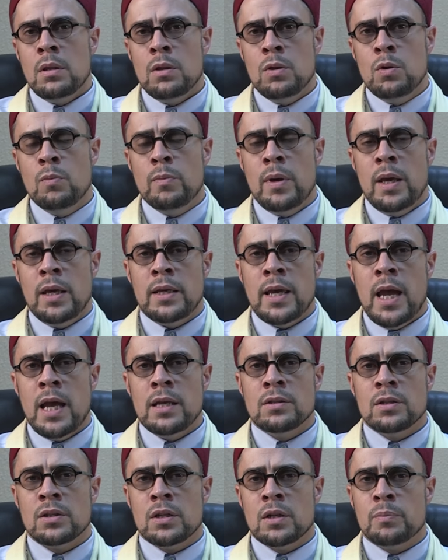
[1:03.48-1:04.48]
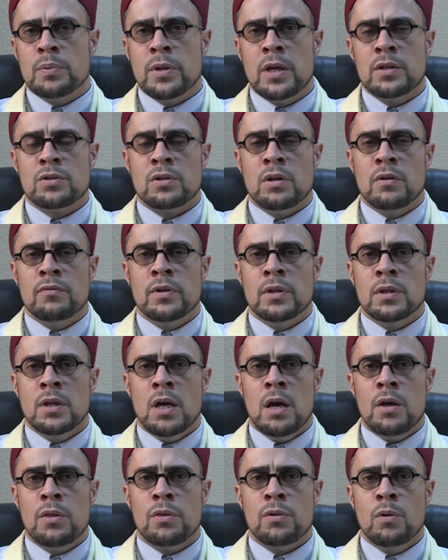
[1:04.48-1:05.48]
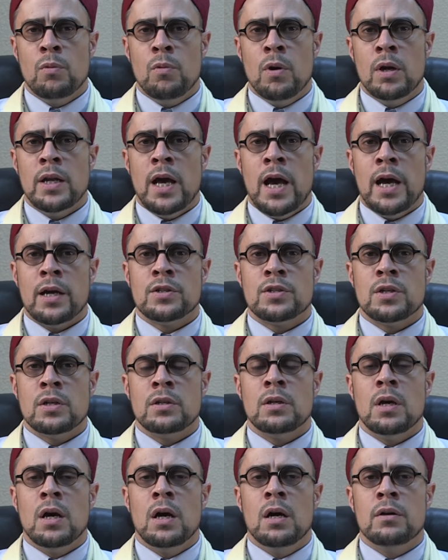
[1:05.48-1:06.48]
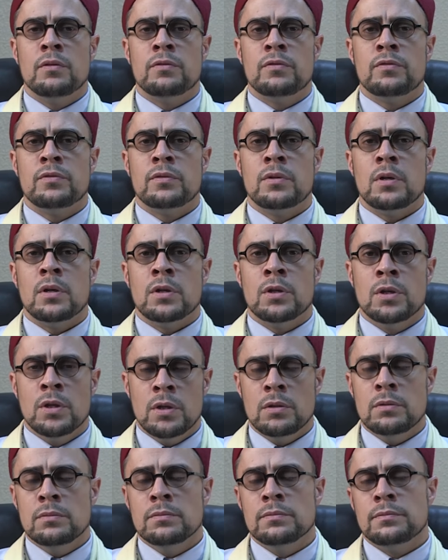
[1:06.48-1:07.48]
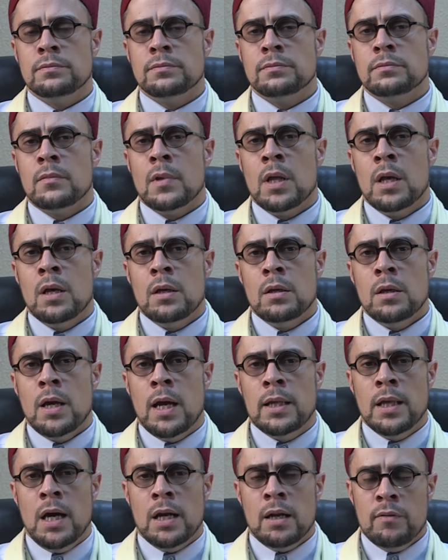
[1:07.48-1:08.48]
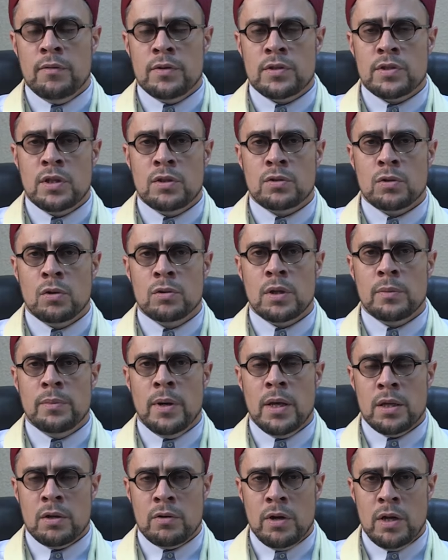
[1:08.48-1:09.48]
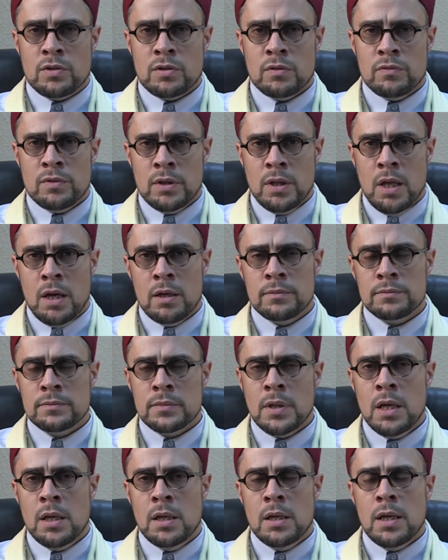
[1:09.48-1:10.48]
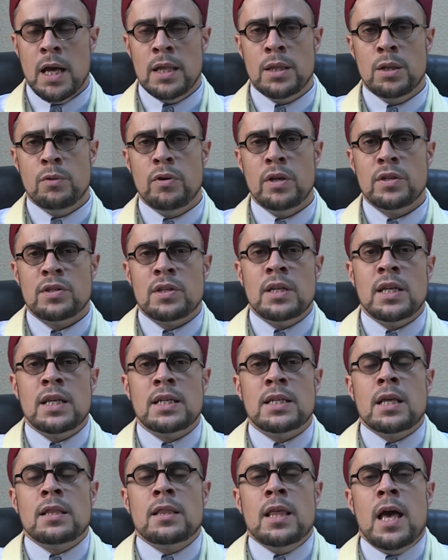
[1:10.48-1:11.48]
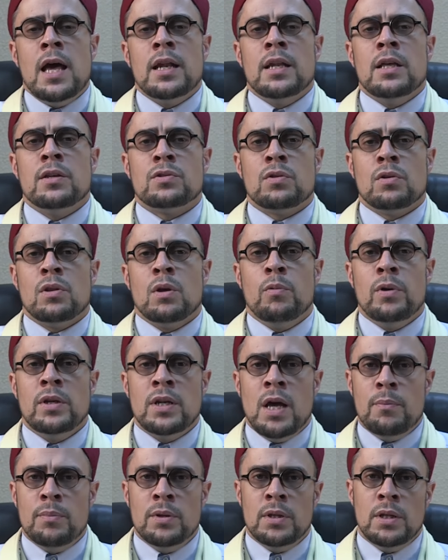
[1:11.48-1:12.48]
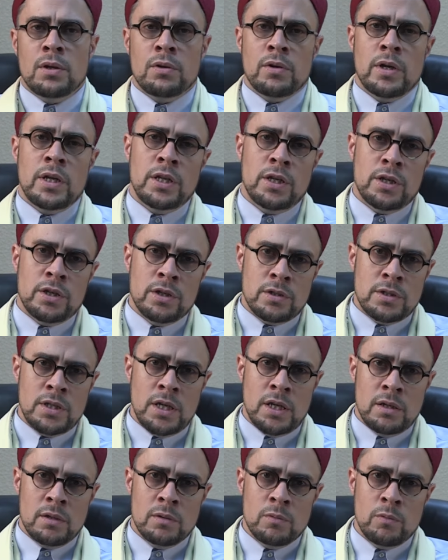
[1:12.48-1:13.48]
you may gain the good pleasure of Allah through one action of good. And that obviously is only by the grace of Allah. And the reason he did that is so that we not belittle any good deed.